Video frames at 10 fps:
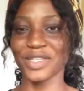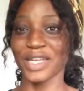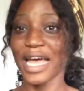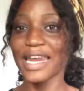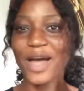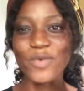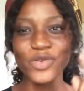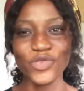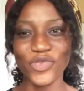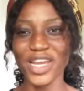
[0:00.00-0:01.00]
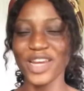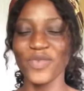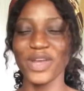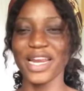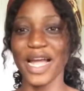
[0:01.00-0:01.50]
and I would really
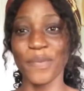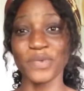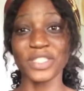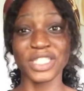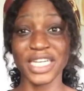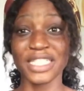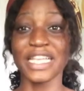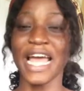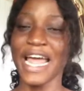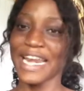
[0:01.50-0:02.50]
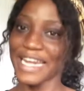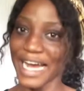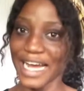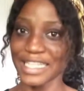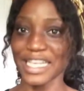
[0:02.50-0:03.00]
really appreciate that.